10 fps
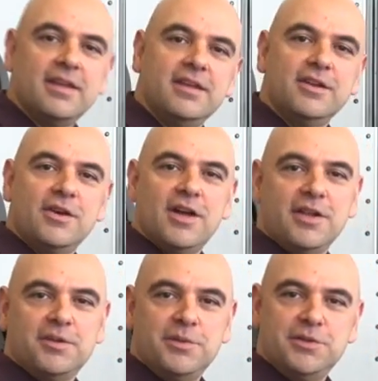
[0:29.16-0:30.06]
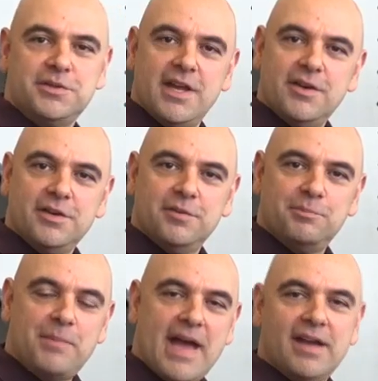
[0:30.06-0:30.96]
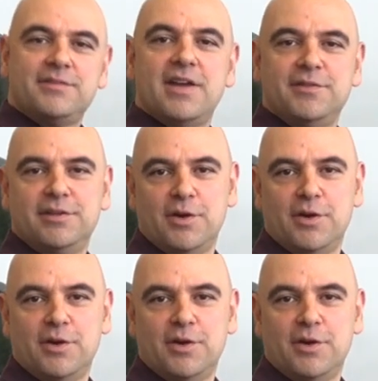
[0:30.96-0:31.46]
You know how like when you carry a bag of heavy